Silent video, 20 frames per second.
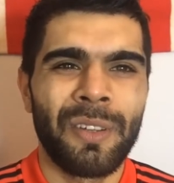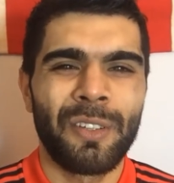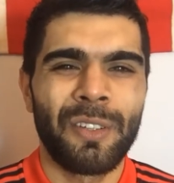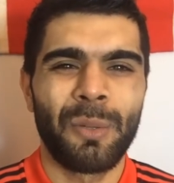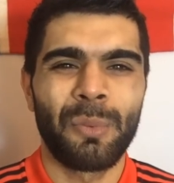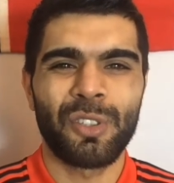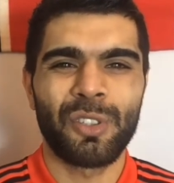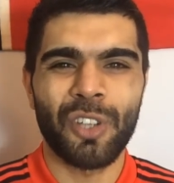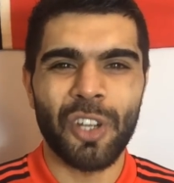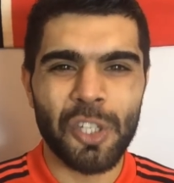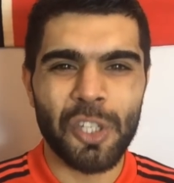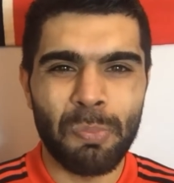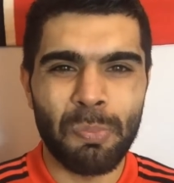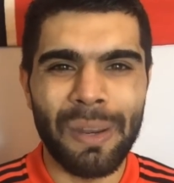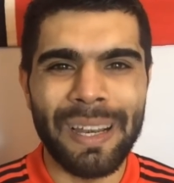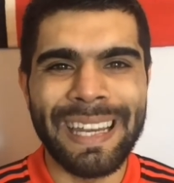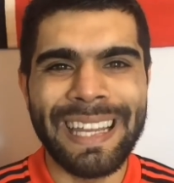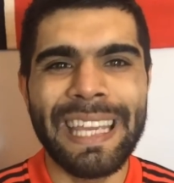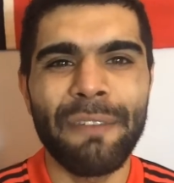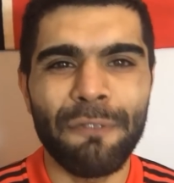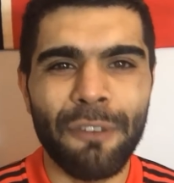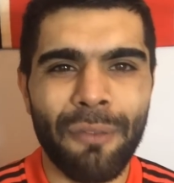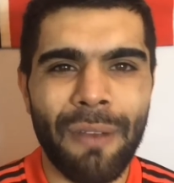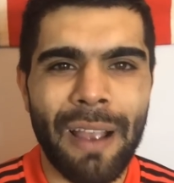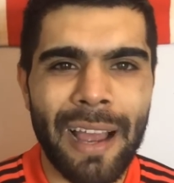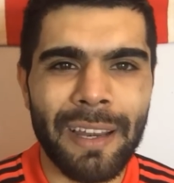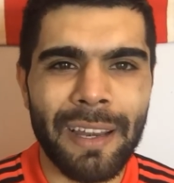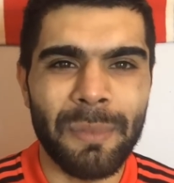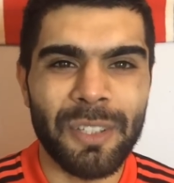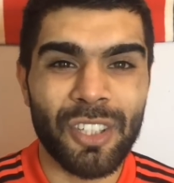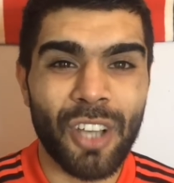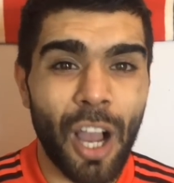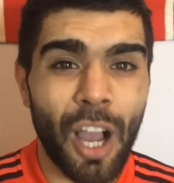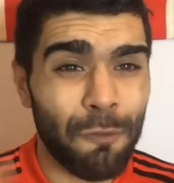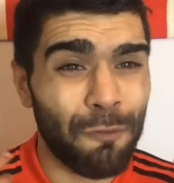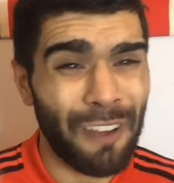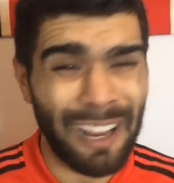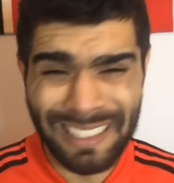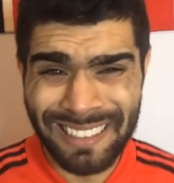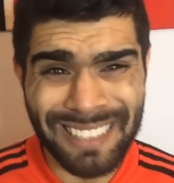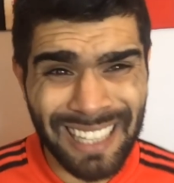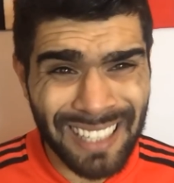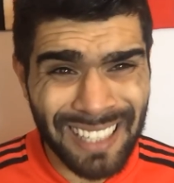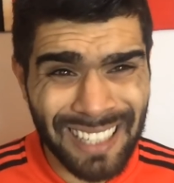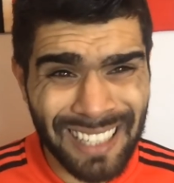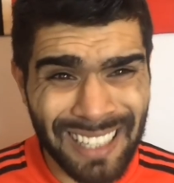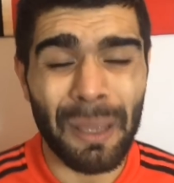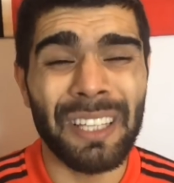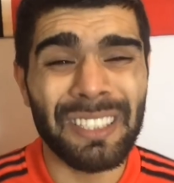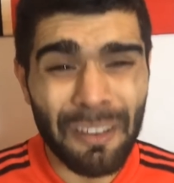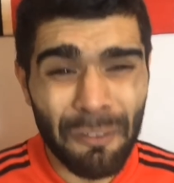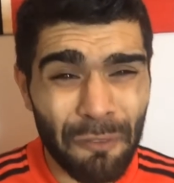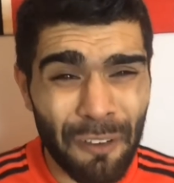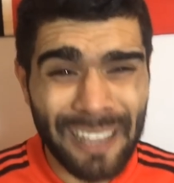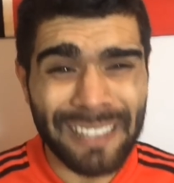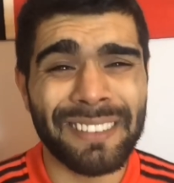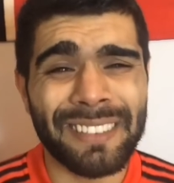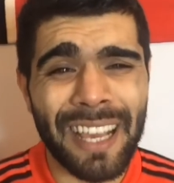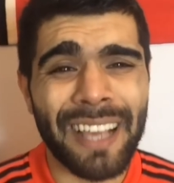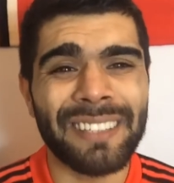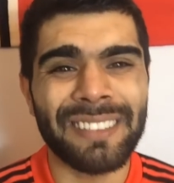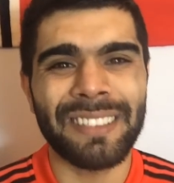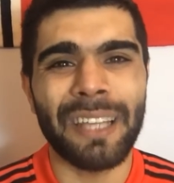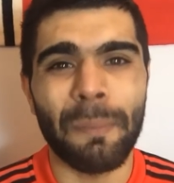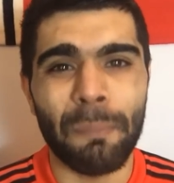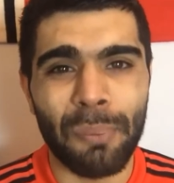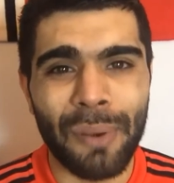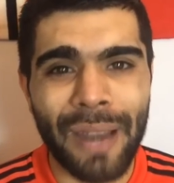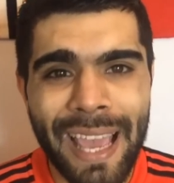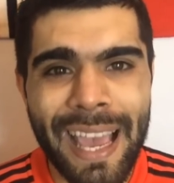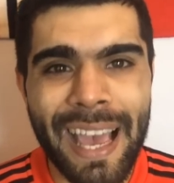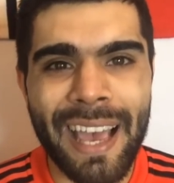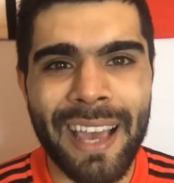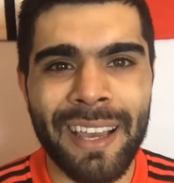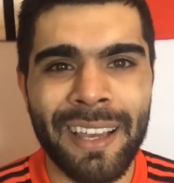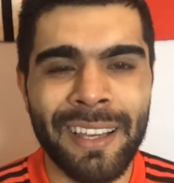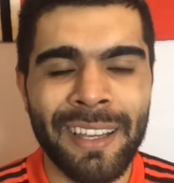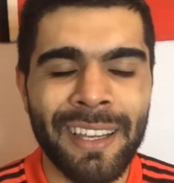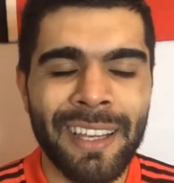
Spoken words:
There was such belief around him. He's a fantastic player.